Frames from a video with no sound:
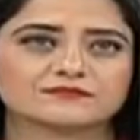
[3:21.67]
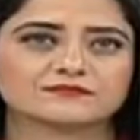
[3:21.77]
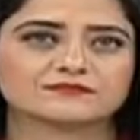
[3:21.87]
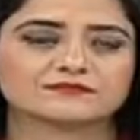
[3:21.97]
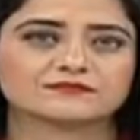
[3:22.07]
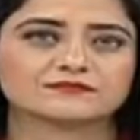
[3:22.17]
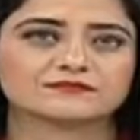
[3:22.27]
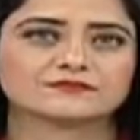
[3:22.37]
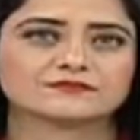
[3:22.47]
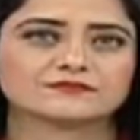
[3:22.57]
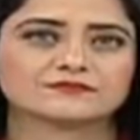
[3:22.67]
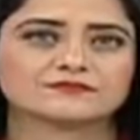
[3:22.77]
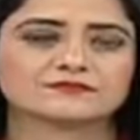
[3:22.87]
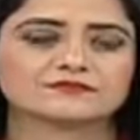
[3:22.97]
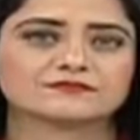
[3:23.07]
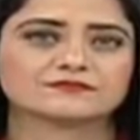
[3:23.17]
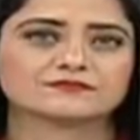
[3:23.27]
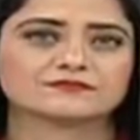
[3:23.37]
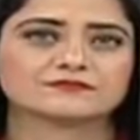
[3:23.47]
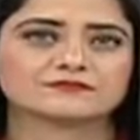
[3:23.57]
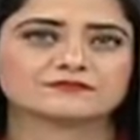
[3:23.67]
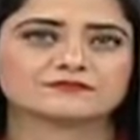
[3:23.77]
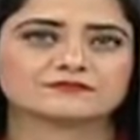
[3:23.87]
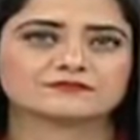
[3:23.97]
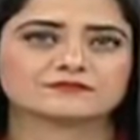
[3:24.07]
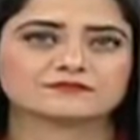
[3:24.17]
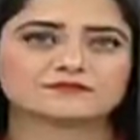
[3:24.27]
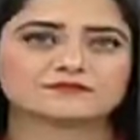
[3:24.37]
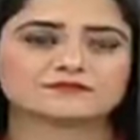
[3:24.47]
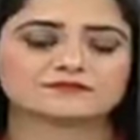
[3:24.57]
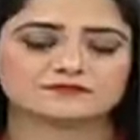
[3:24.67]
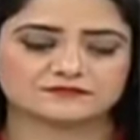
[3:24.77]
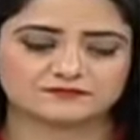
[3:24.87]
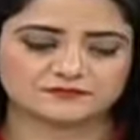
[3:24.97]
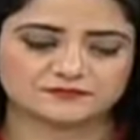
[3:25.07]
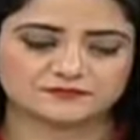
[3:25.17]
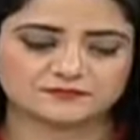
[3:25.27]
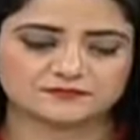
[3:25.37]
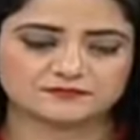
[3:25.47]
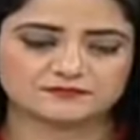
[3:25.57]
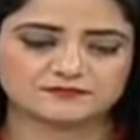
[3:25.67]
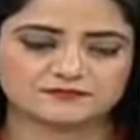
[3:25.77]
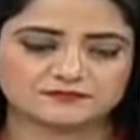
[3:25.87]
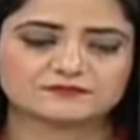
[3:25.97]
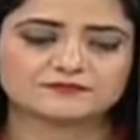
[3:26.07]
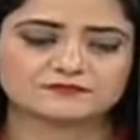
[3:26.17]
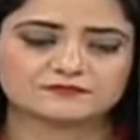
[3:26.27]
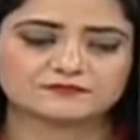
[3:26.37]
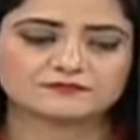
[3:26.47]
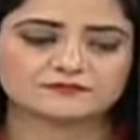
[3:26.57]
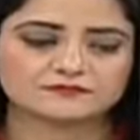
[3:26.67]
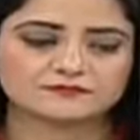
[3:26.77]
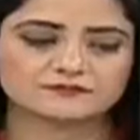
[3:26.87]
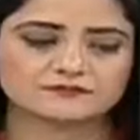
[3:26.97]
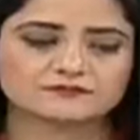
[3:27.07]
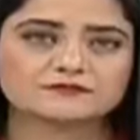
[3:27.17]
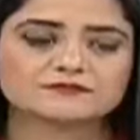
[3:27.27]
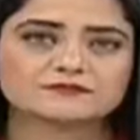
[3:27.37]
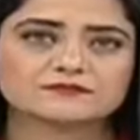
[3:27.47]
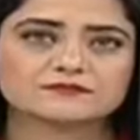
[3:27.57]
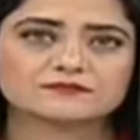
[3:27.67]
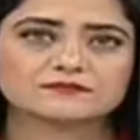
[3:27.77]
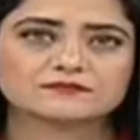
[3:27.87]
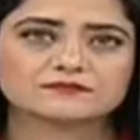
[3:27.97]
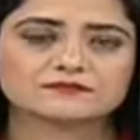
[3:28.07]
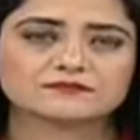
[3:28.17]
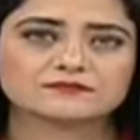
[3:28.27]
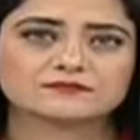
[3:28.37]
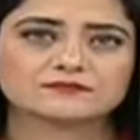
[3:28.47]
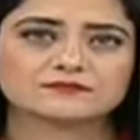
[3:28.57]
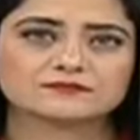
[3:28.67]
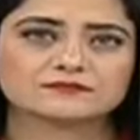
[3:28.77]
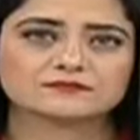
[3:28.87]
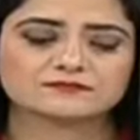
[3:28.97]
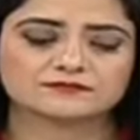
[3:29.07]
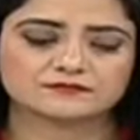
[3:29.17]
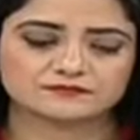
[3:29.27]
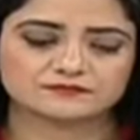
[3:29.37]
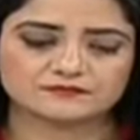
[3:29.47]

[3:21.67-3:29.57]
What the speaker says: (silent)